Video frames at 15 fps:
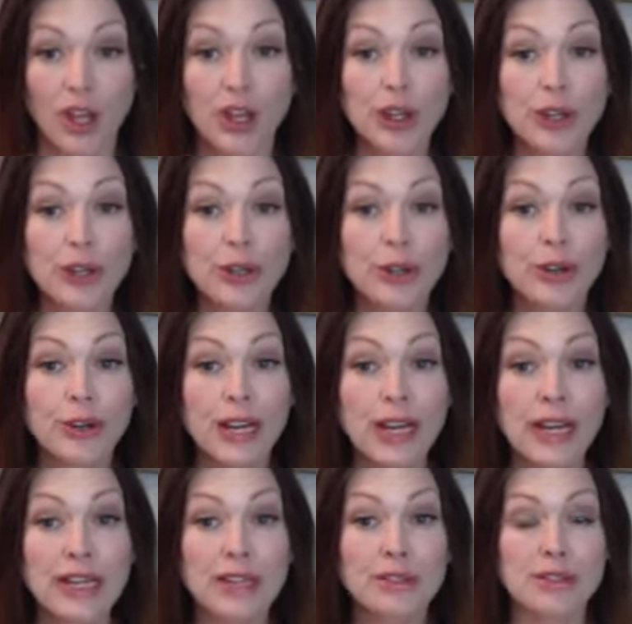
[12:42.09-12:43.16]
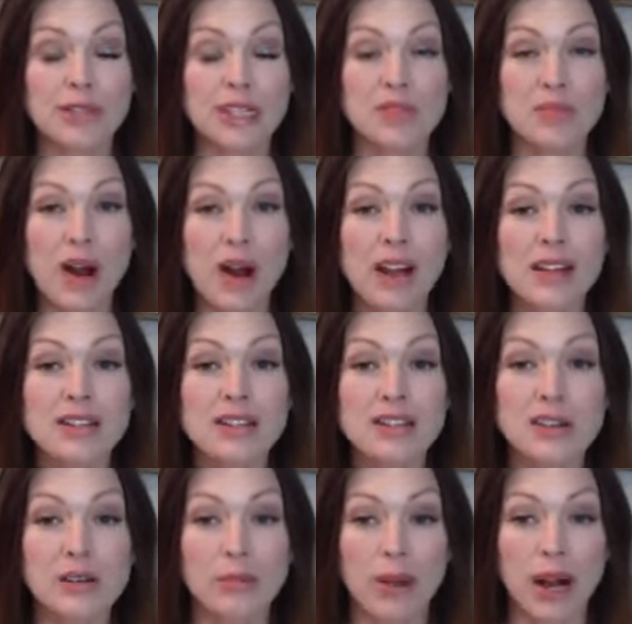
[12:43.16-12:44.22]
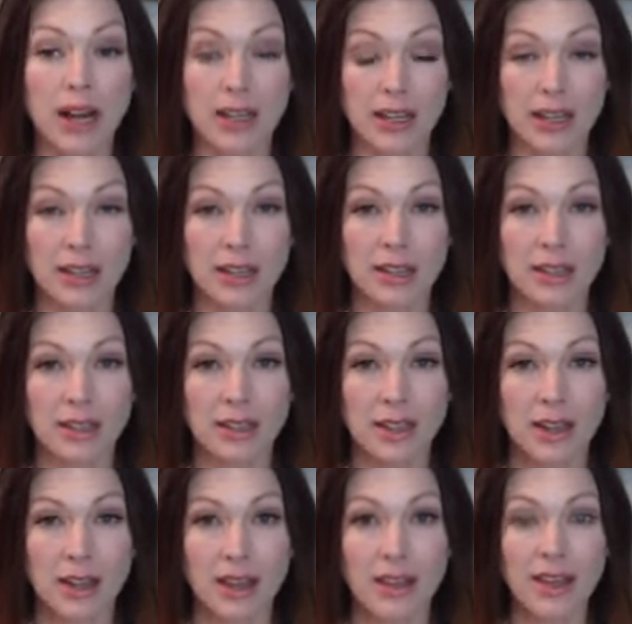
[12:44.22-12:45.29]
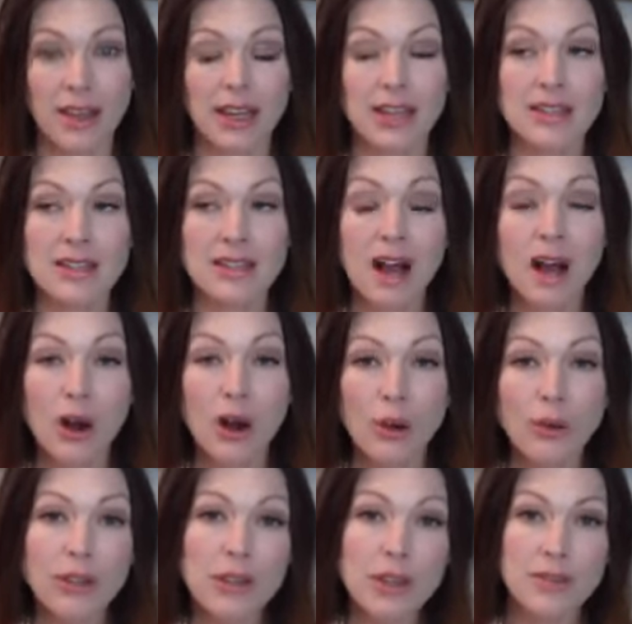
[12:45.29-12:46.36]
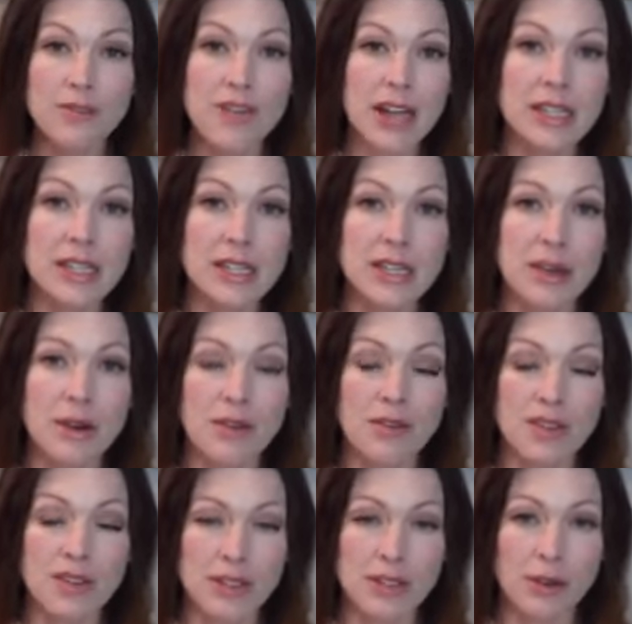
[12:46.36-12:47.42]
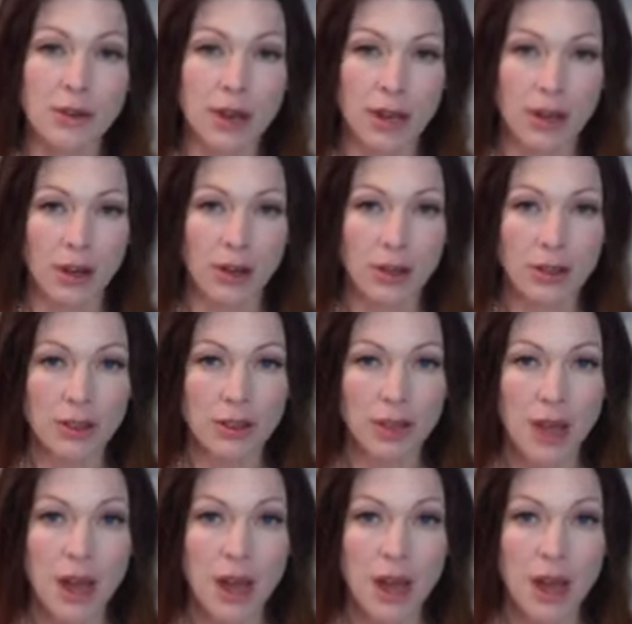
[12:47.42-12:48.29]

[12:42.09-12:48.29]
you're creating a response in your body that is not only affecting your physical health,